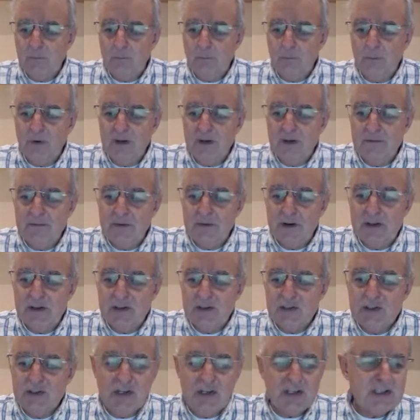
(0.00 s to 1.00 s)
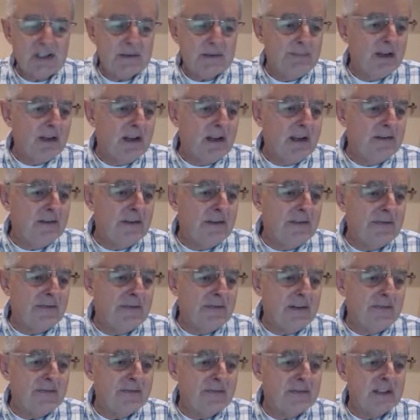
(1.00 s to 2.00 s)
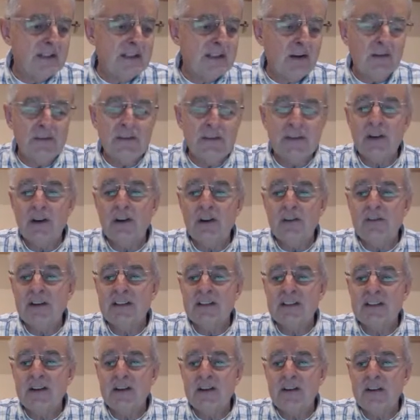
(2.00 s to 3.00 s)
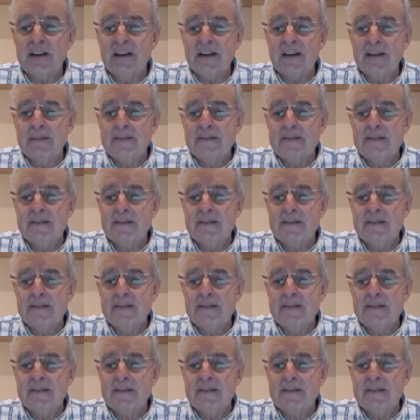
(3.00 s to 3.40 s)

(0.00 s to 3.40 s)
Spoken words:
We're just below the 50 on the RSI,